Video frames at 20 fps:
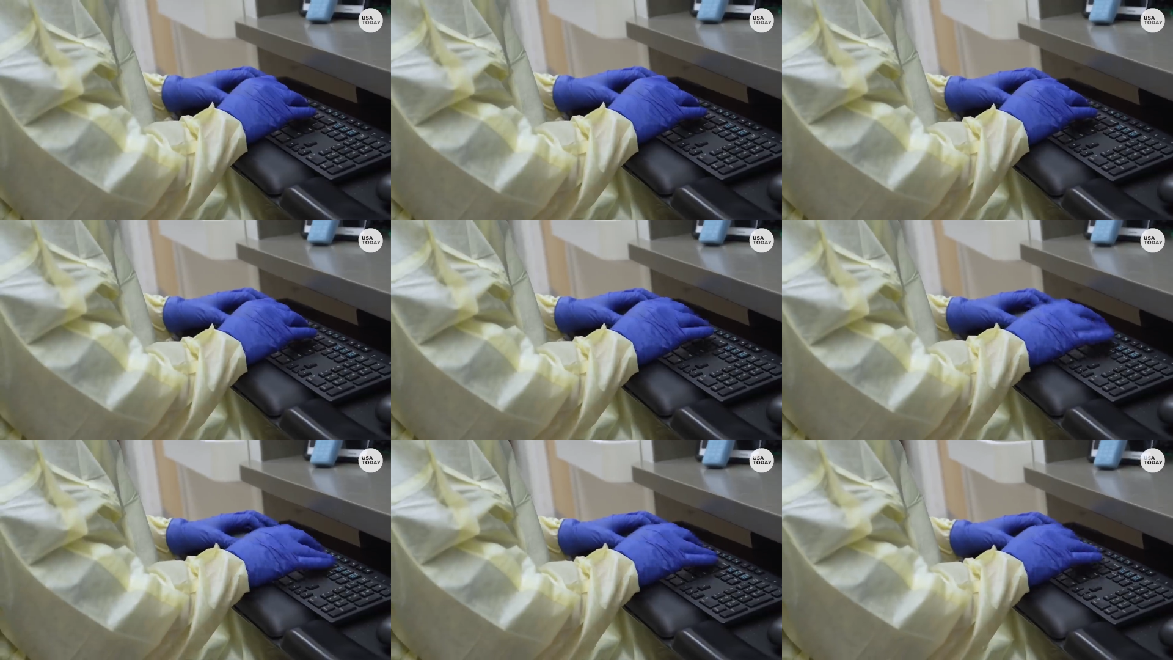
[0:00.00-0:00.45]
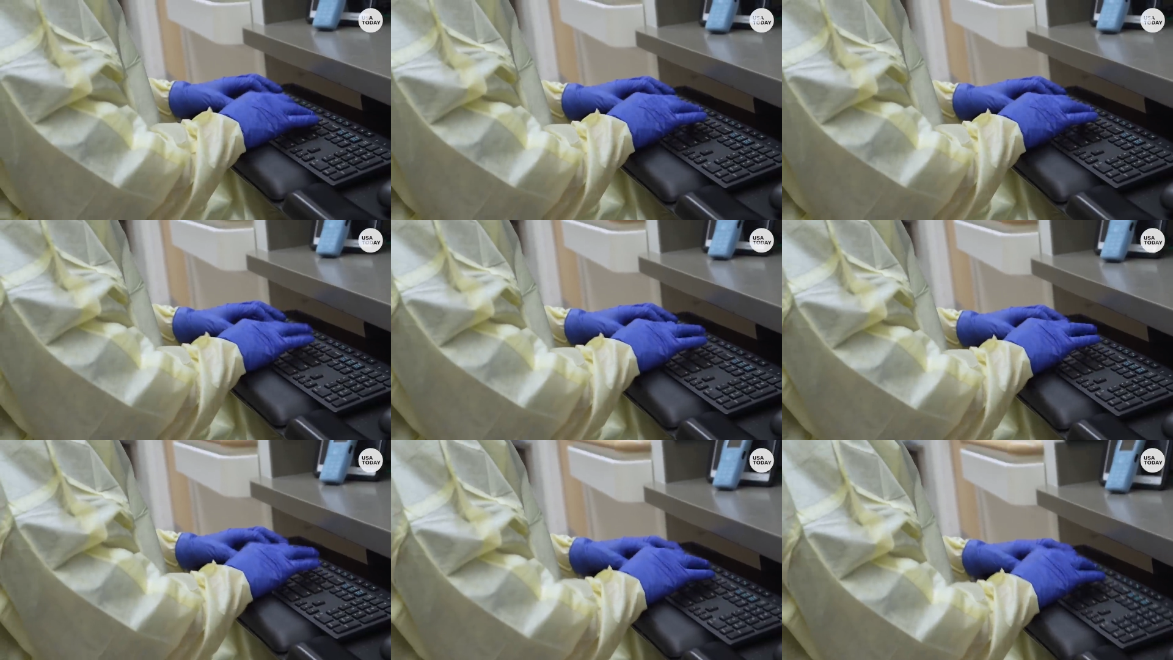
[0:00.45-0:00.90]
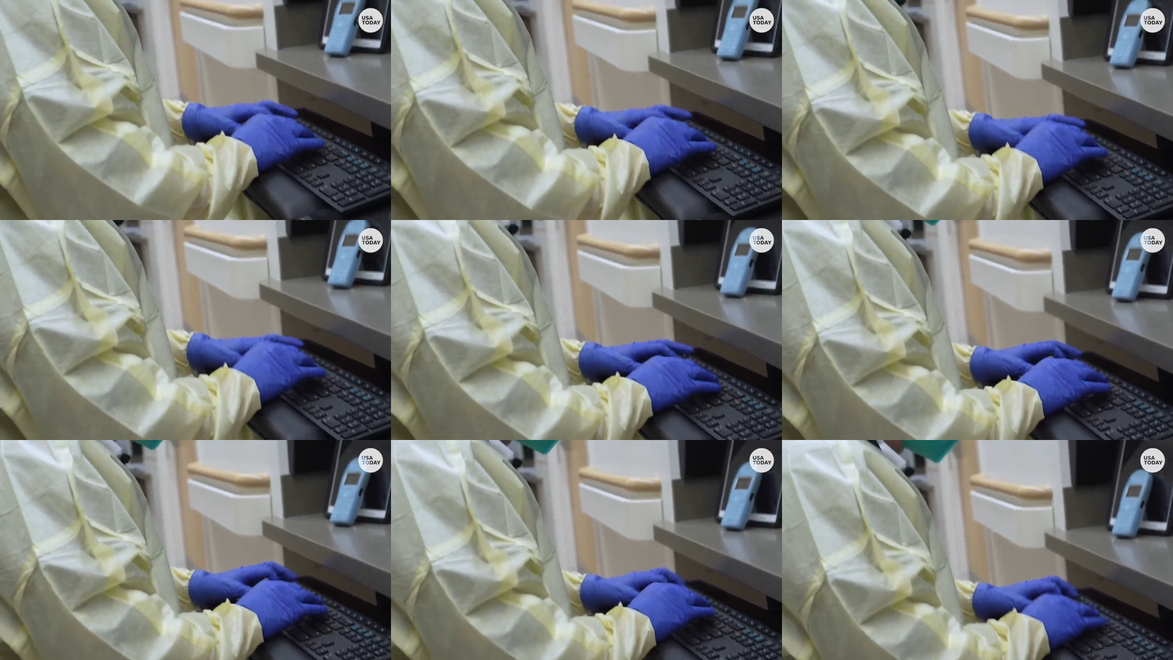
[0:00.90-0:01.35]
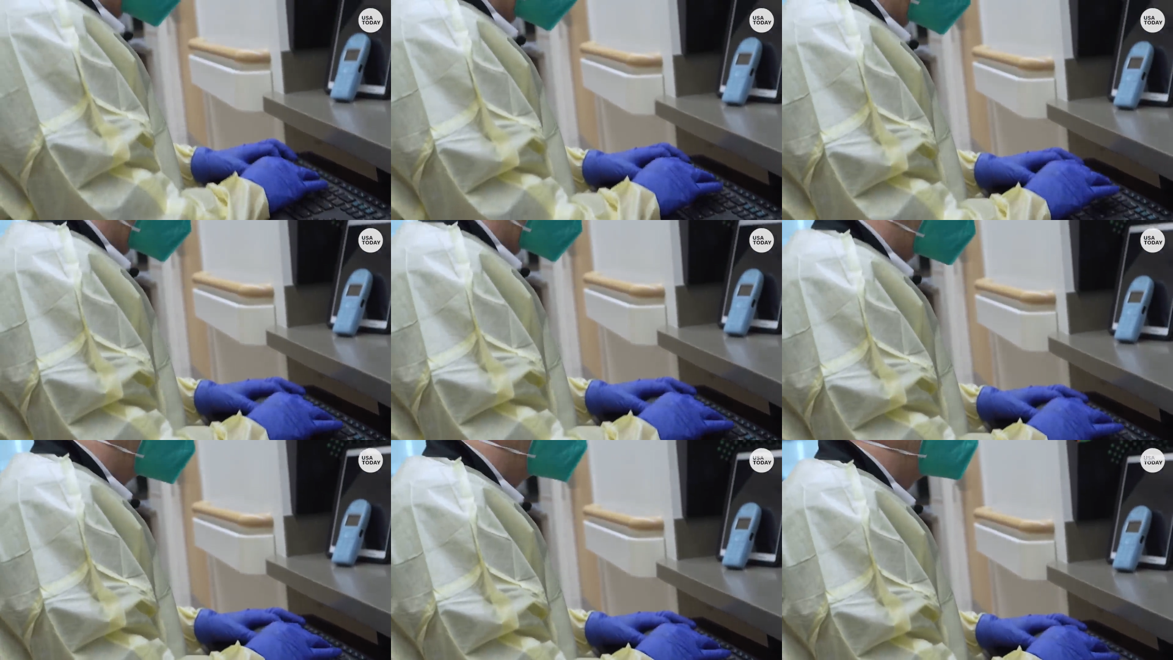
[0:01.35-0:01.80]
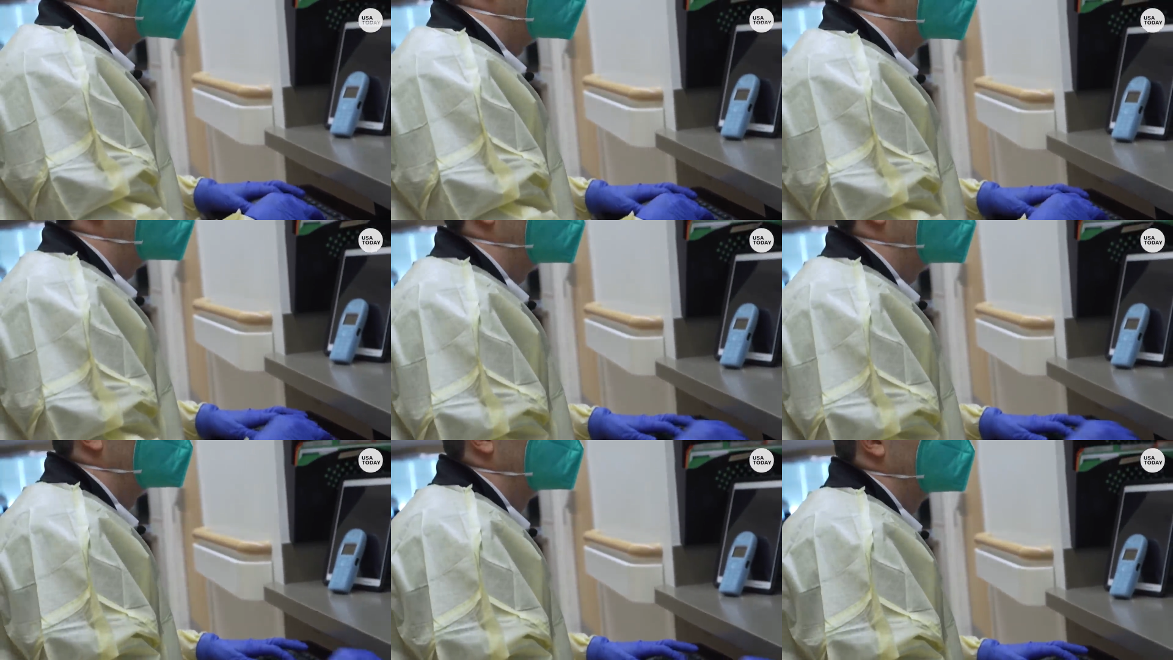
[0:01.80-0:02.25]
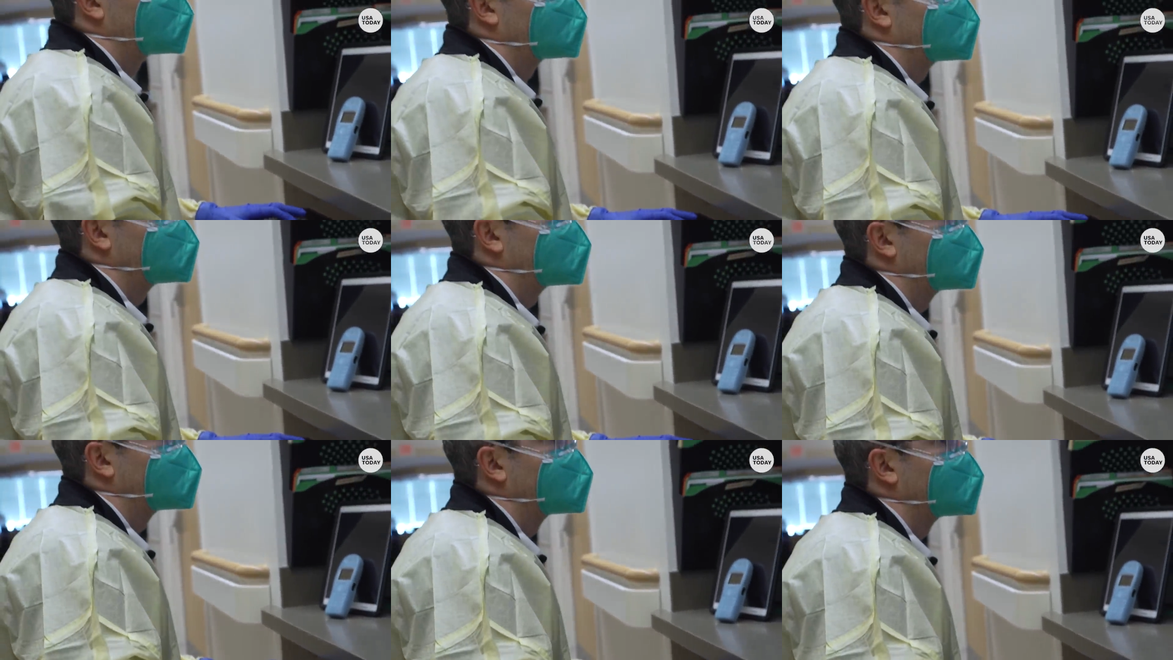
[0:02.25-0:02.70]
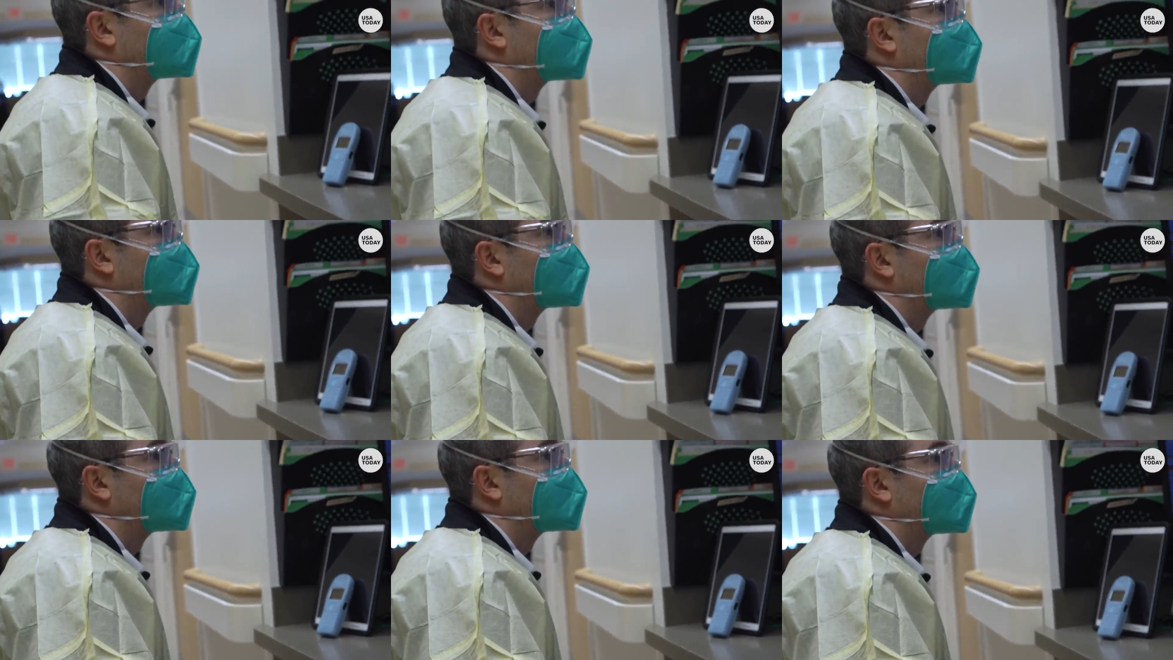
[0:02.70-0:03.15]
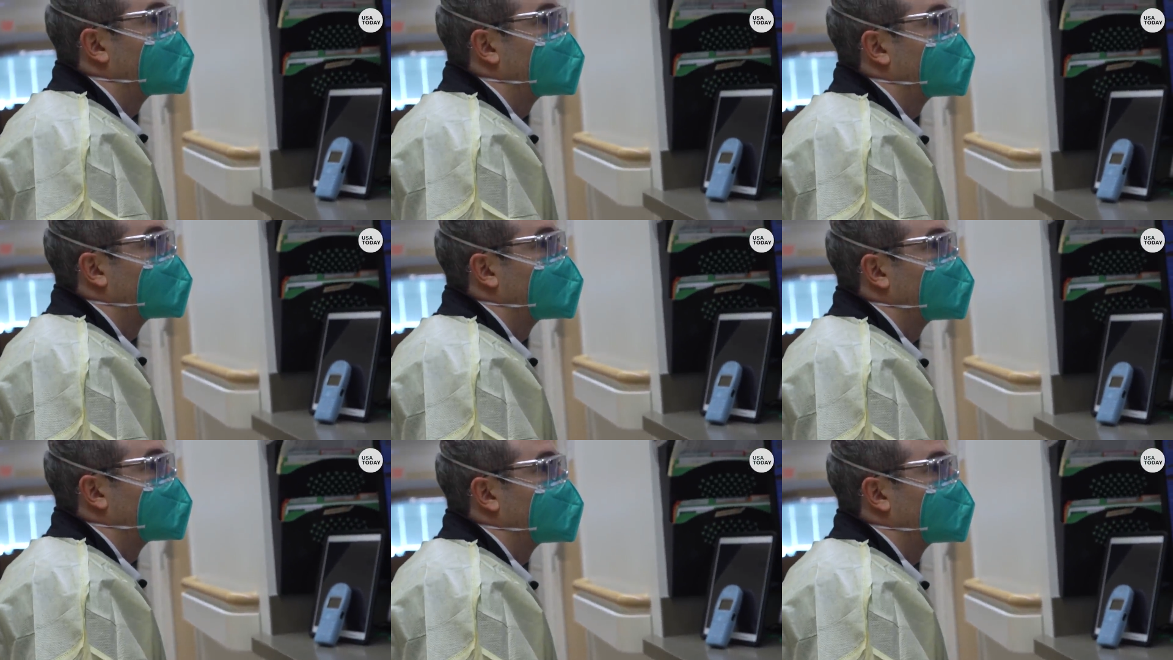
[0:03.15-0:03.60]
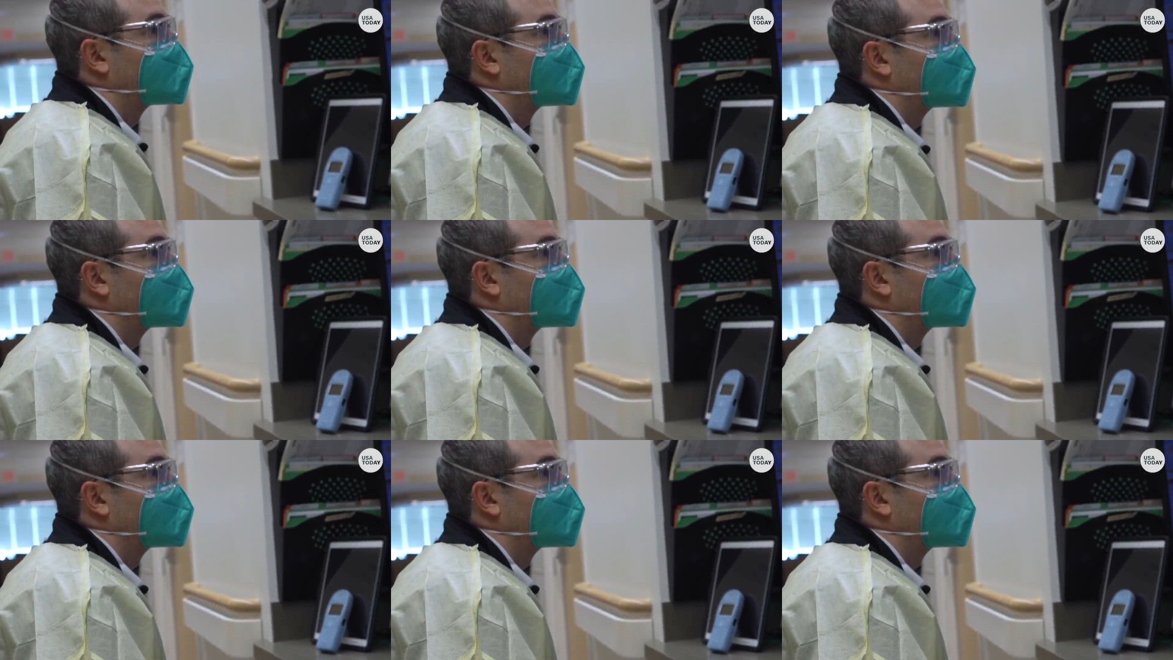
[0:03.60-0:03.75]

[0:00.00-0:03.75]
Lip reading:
Nobody's mouth can be seen.